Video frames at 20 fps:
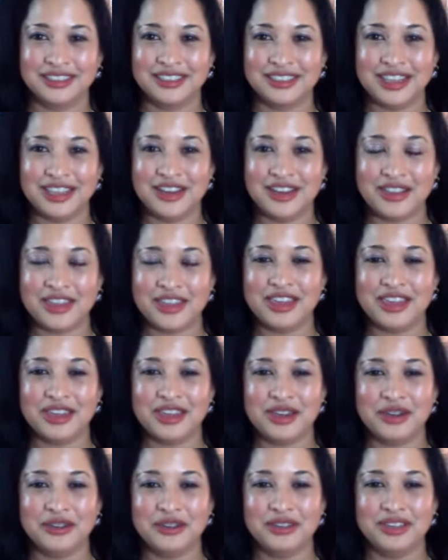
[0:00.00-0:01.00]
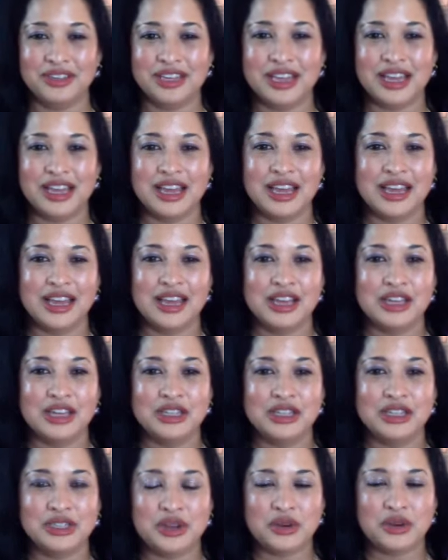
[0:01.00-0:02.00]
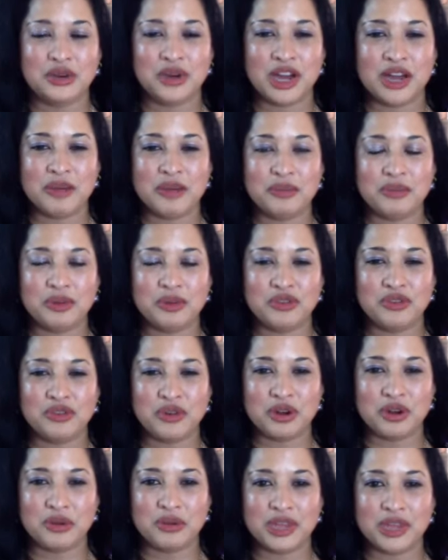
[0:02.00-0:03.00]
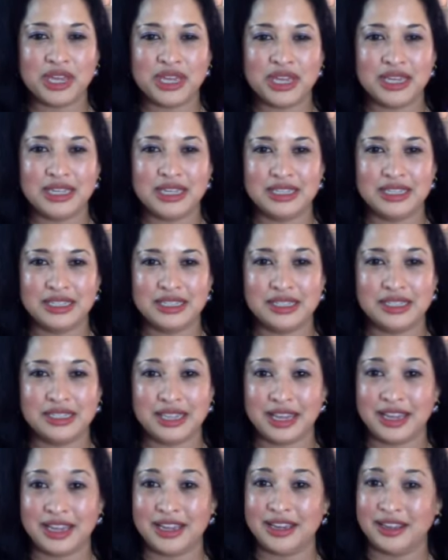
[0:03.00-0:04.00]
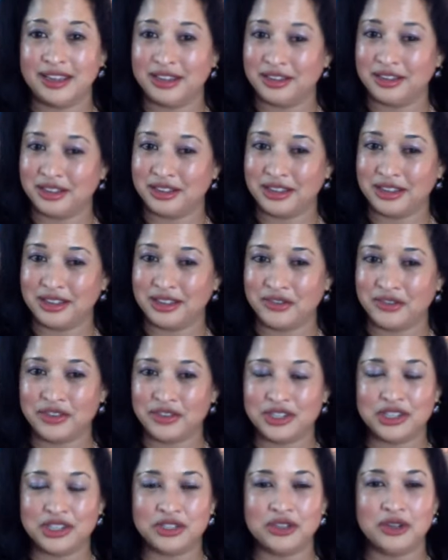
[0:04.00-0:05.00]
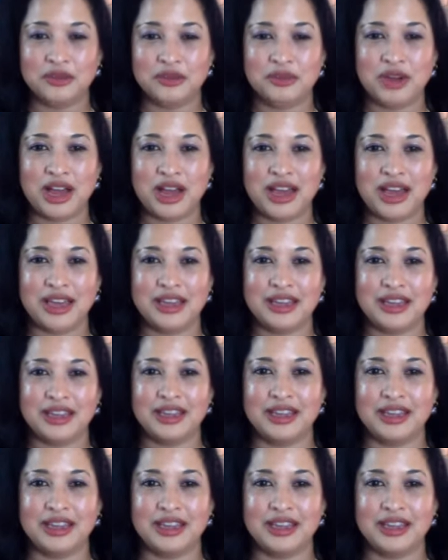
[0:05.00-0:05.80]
No, thank you. So before we say an official goodbye,